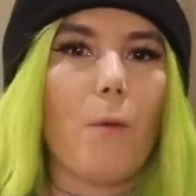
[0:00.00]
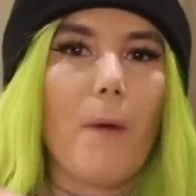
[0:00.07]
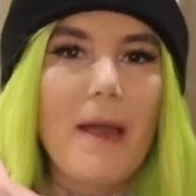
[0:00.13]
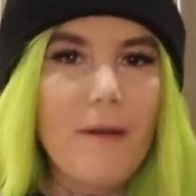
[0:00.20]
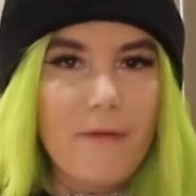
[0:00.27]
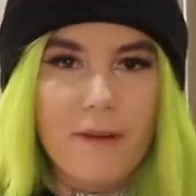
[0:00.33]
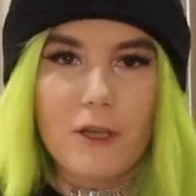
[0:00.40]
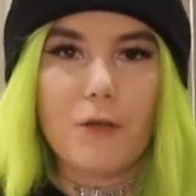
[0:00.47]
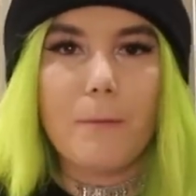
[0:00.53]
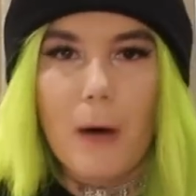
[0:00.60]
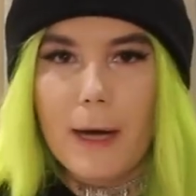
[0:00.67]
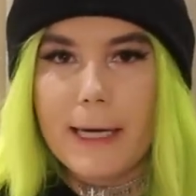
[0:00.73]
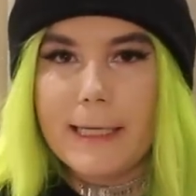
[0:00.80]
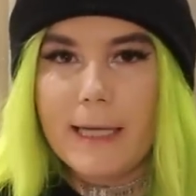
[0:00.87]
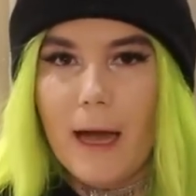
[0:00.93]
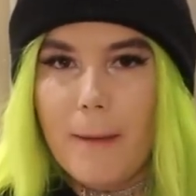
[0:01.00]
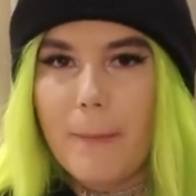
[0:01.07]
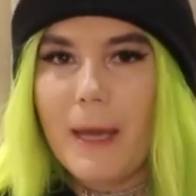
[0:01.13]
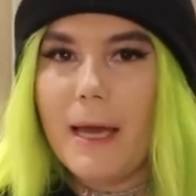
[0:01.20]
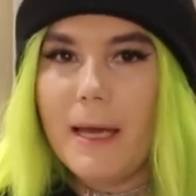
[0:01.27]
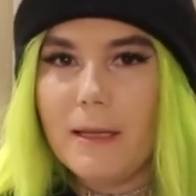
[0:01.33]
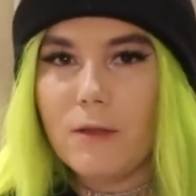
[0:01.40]
waifish body
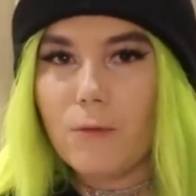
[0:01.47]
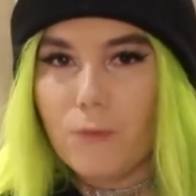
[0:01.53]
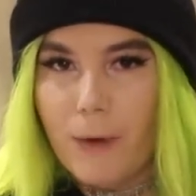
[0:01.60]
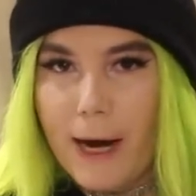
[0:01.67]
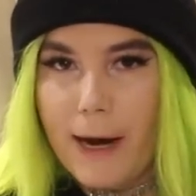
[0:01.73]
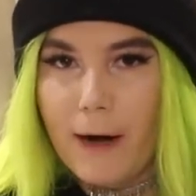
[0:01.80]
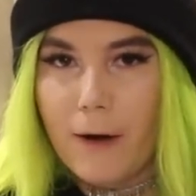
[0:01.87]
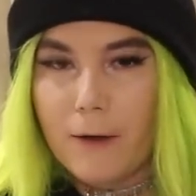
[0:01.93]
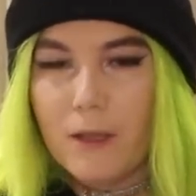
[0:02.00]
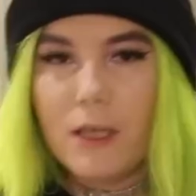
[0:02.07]
type is rare,